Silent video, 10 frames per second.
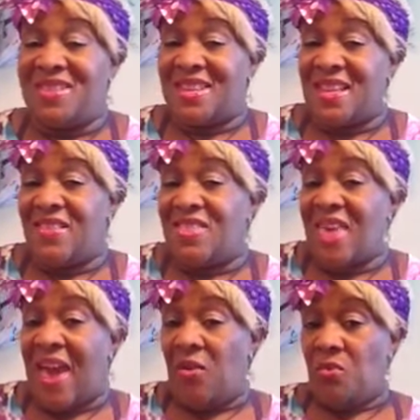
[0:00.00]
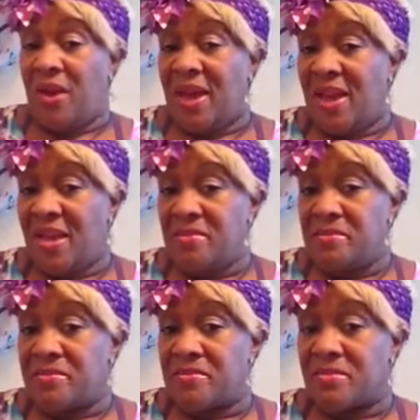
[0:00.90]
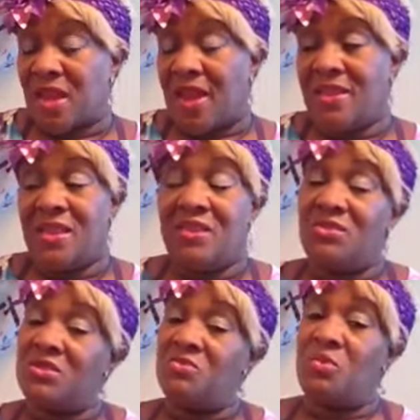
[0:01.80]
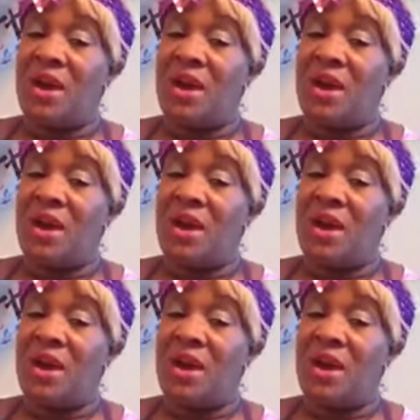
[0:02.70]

did it that way, I think you could